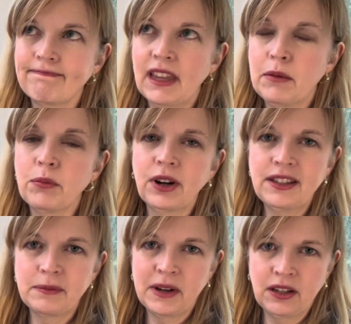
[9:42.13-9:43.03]

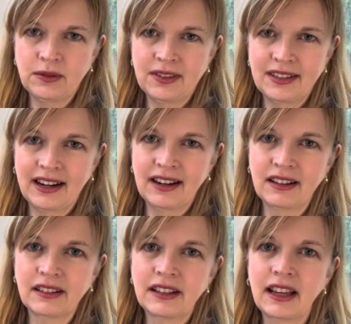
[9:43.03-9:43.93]
embrace my own
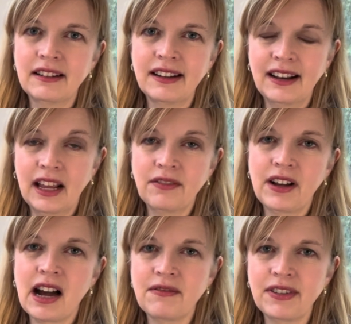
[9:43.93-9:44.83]
style and have
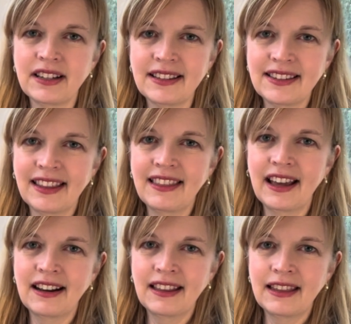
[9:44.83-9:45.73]
confidence in
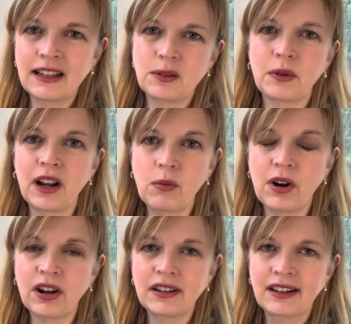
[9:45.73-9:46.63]
that. And that's what I
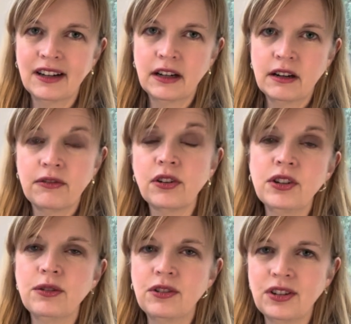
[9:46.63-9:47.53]
want for
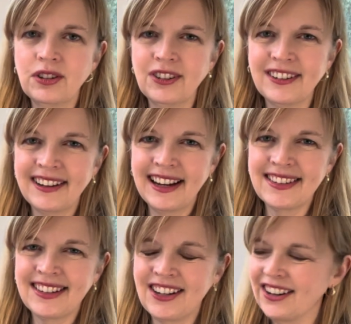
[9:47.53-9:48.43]
you too
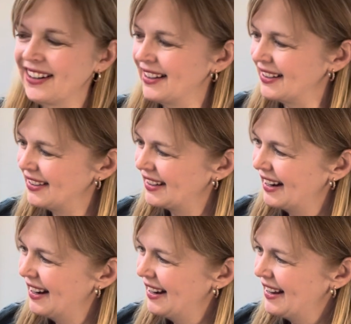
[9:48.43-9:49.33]
as an artist.
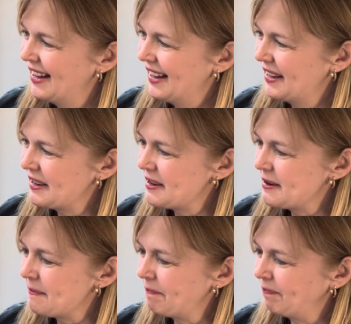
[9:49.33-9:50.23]

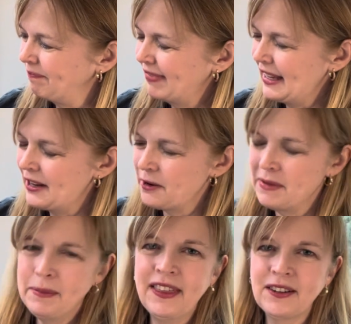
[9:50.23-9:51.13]
Um,
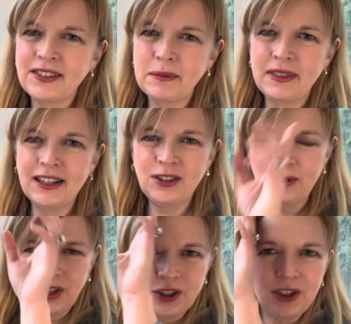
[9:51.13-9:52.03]
maybe there's some things you
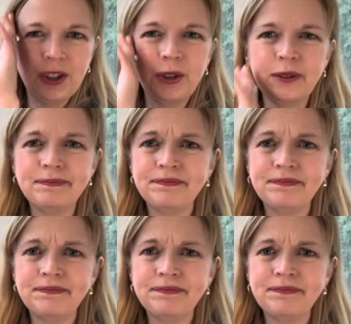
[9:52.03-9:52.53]
can do.